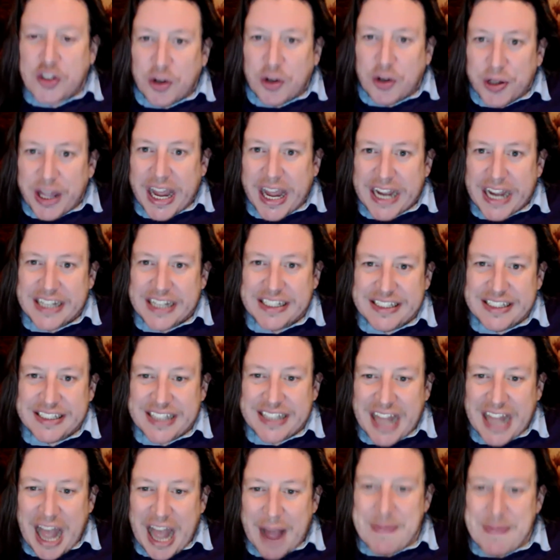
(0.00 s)
all this.
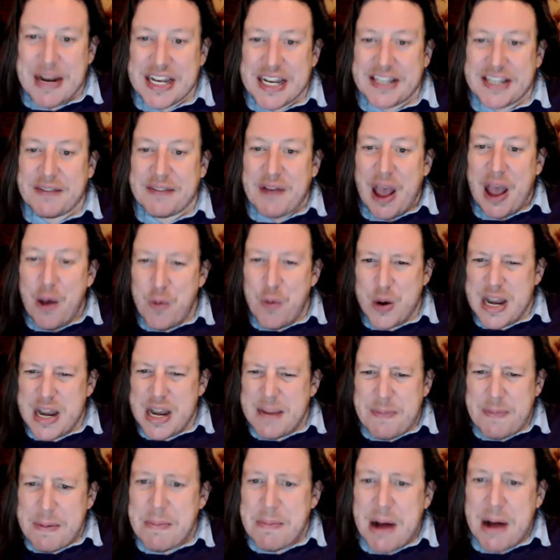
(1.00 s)
I mean, does it?
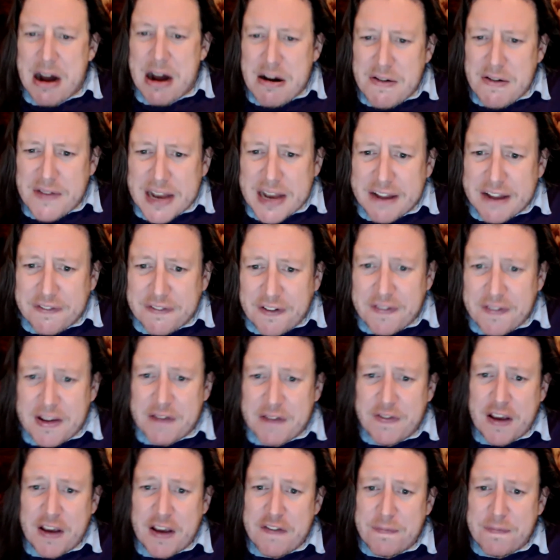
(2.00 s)
wouldn't it be marvelous
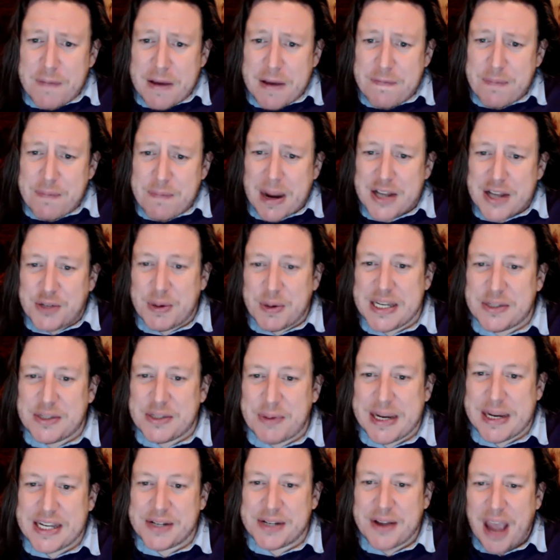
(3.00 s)
if, if, if by tweets
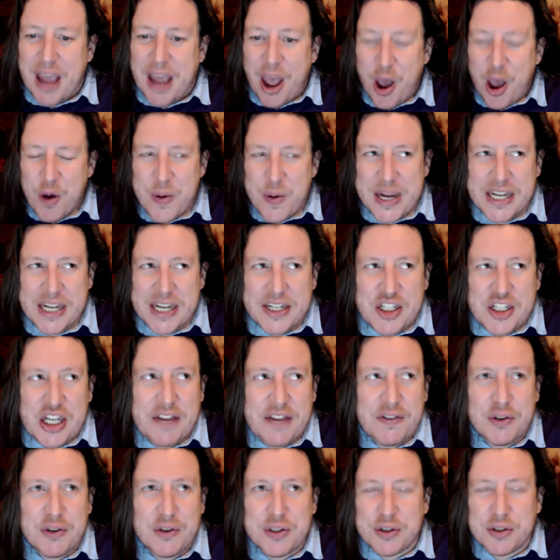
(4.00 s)
we could we could
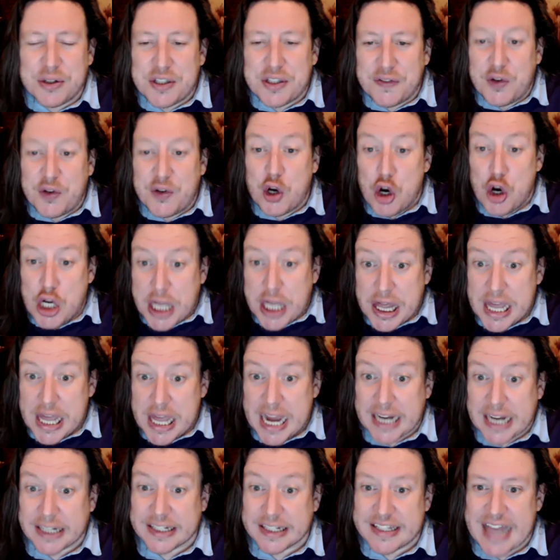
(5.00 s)
achieve all sorts of good
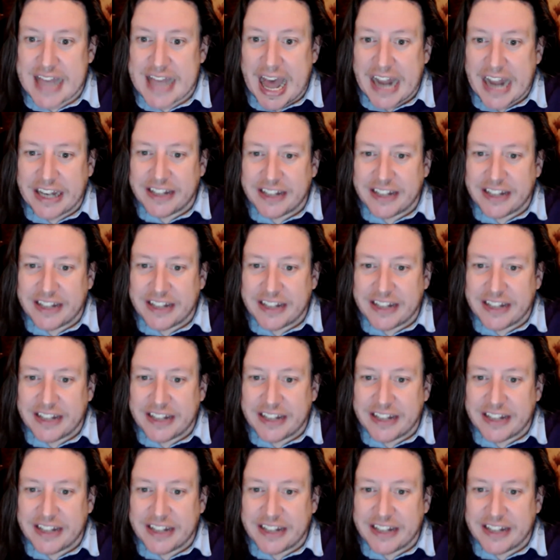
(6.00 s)
things? Then